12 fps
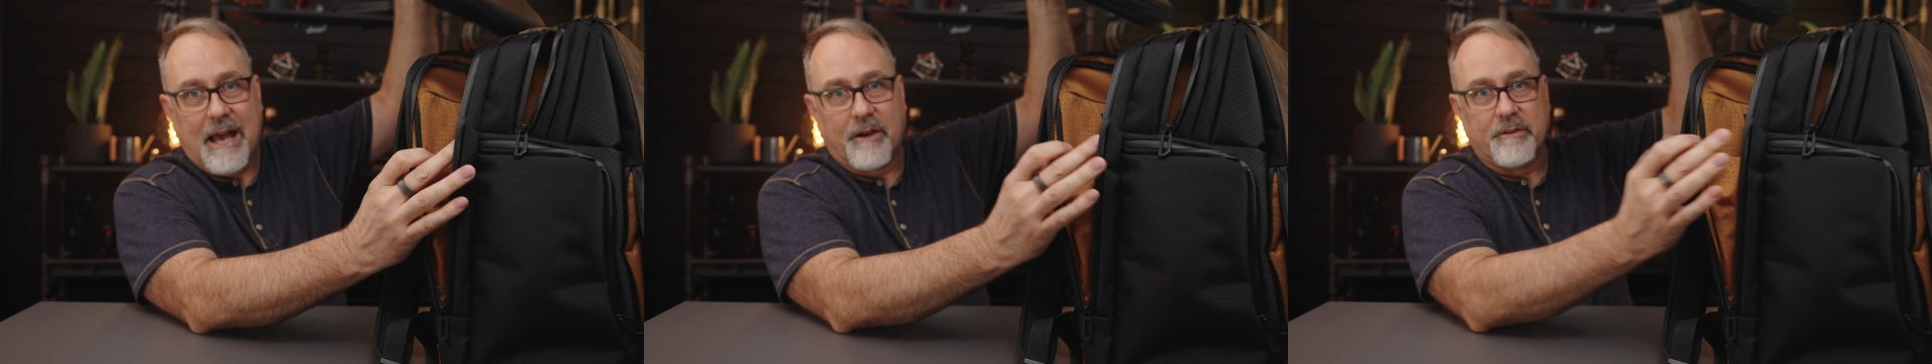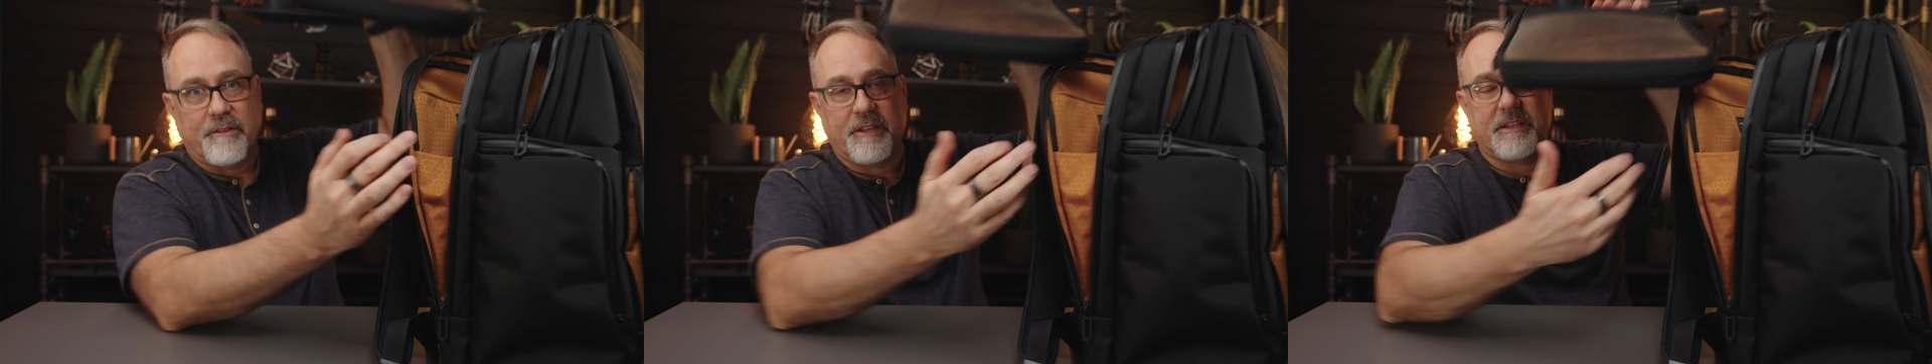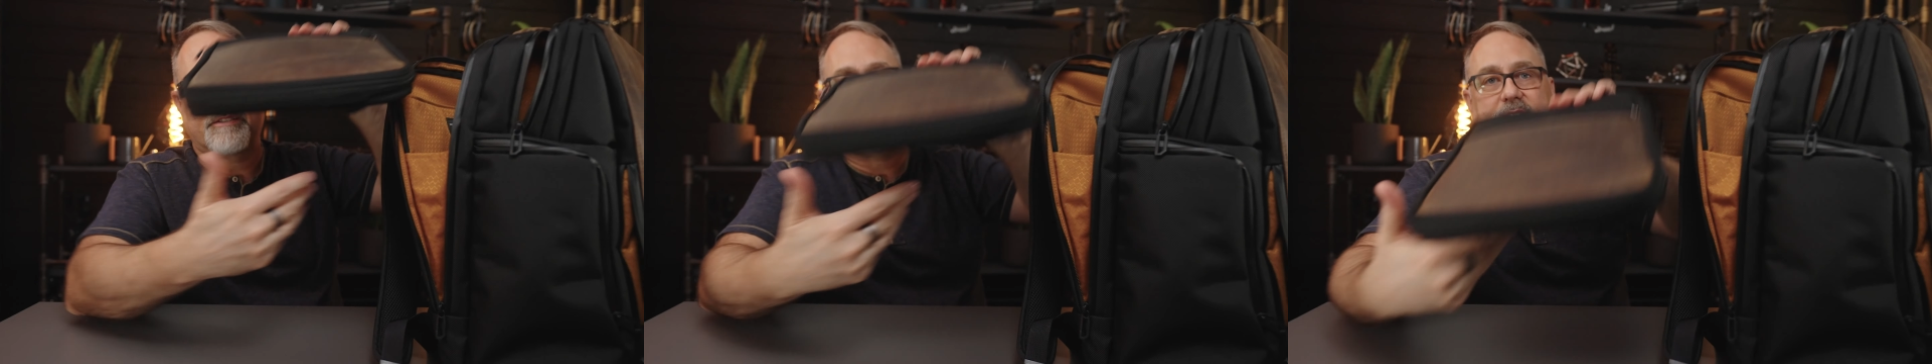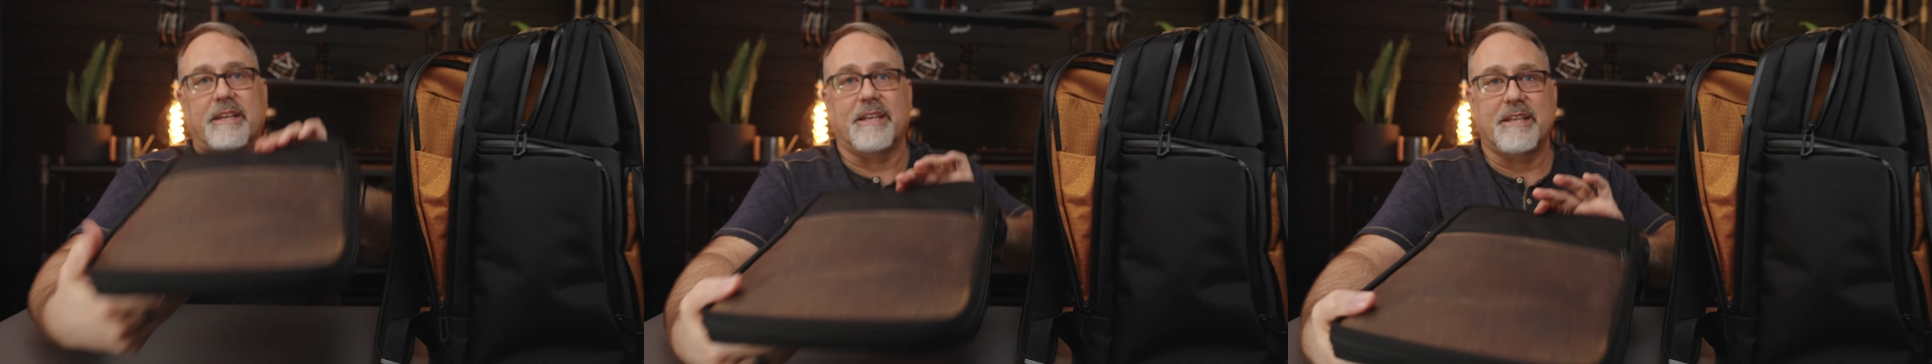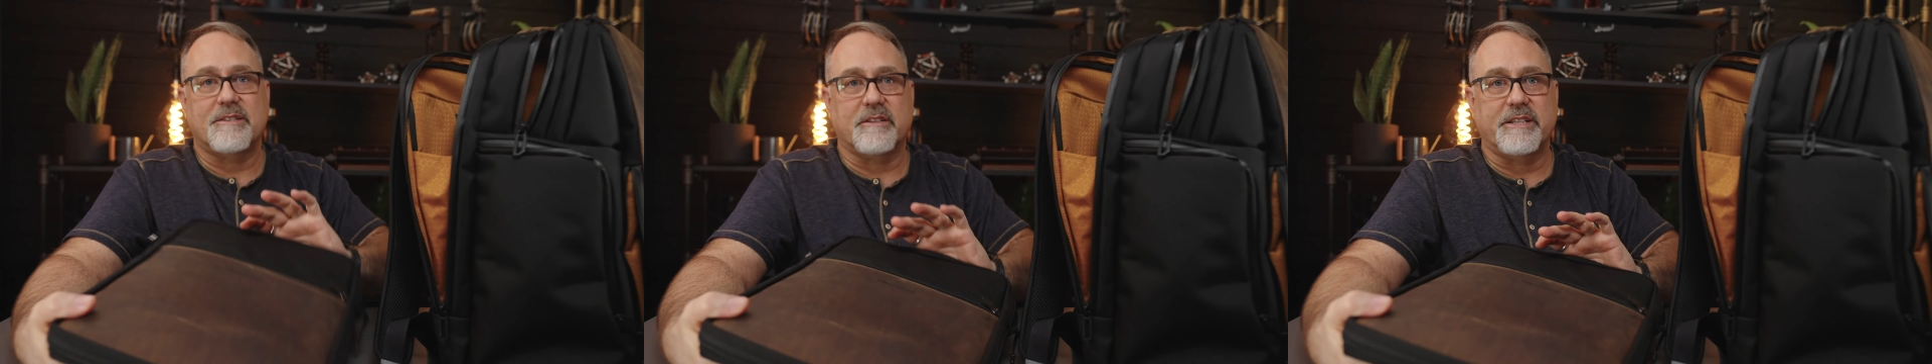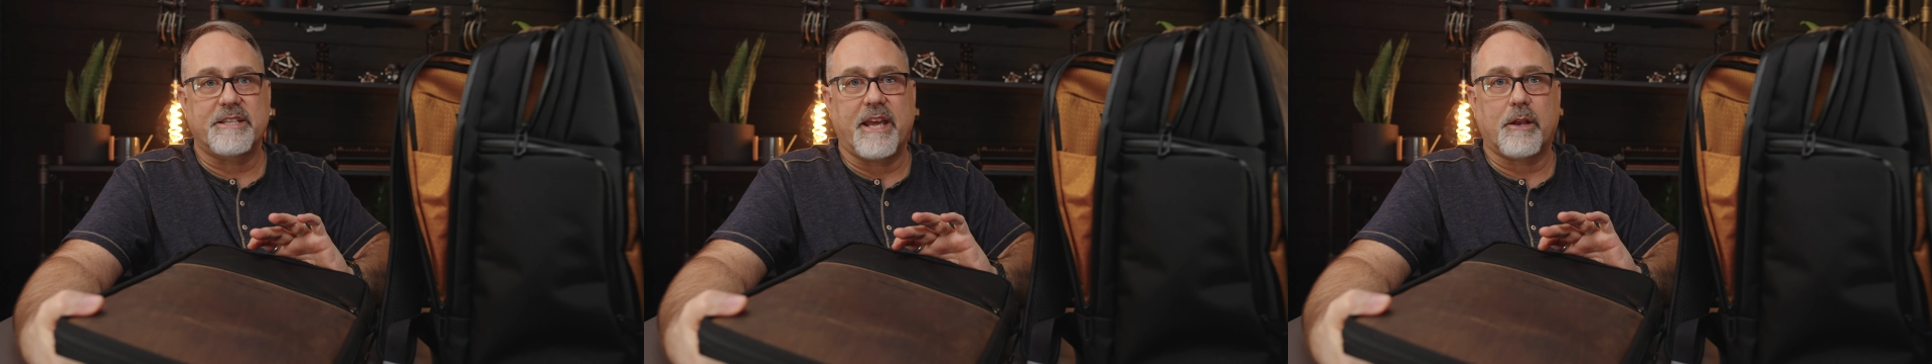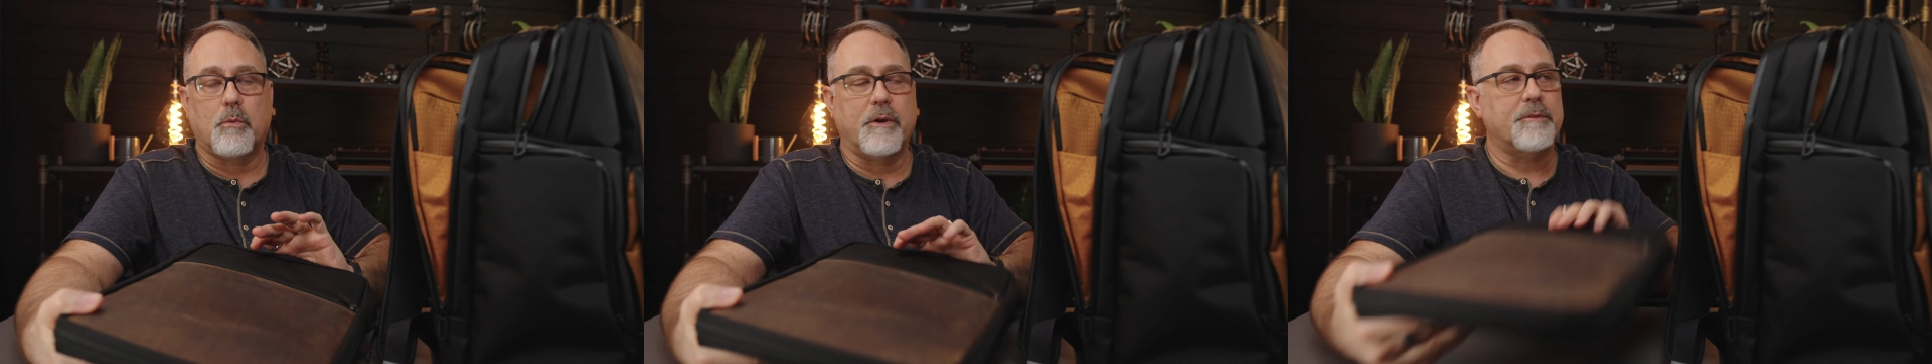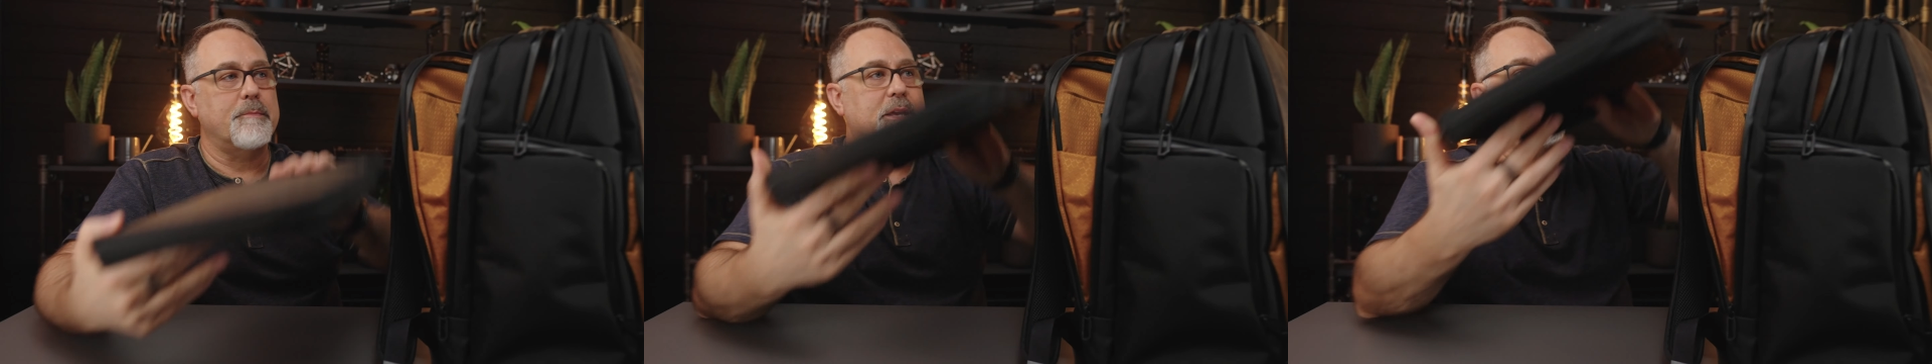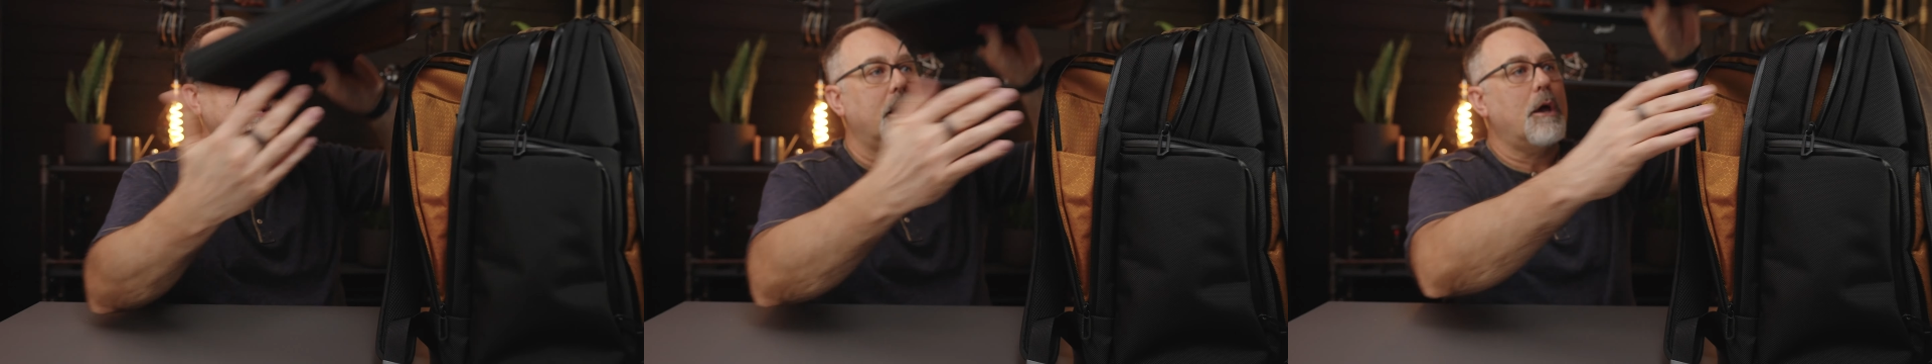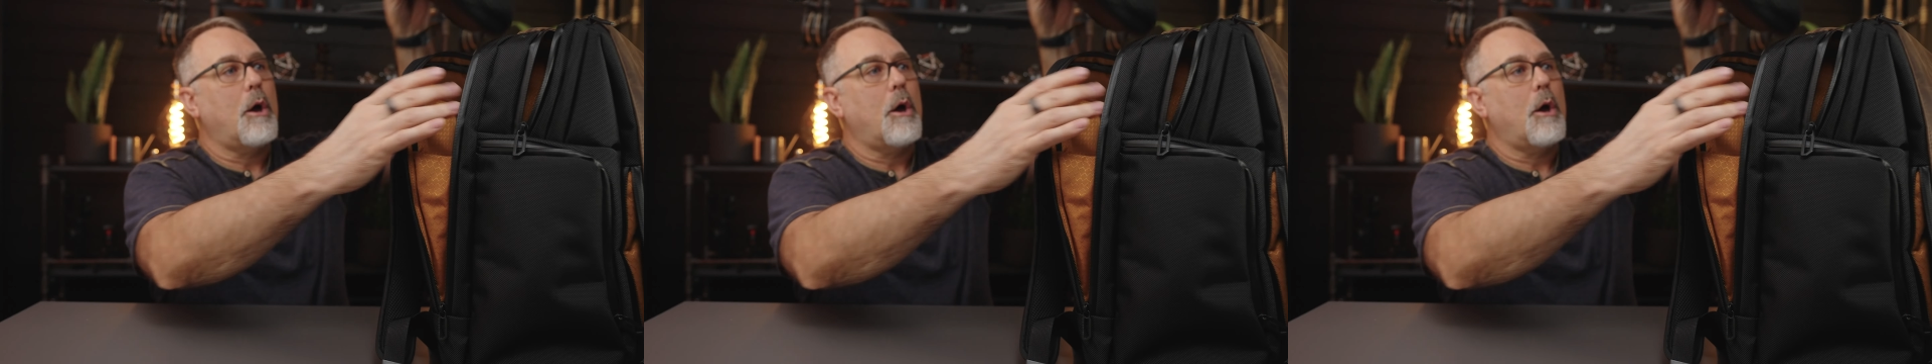out this and easily take with me.